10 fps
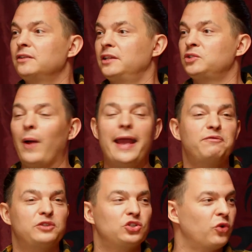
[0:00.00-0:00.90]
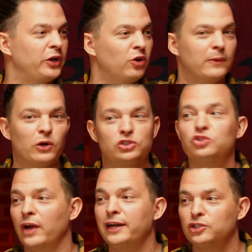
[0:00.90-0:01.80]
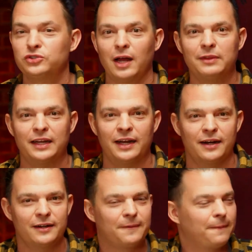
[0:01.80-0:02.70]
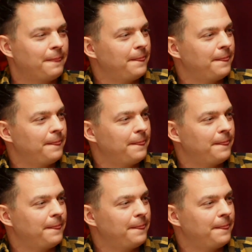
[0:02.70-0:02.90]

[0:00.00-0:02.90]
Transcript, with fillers: this wave destroying Númenor. She's trying to do something here. Look, look,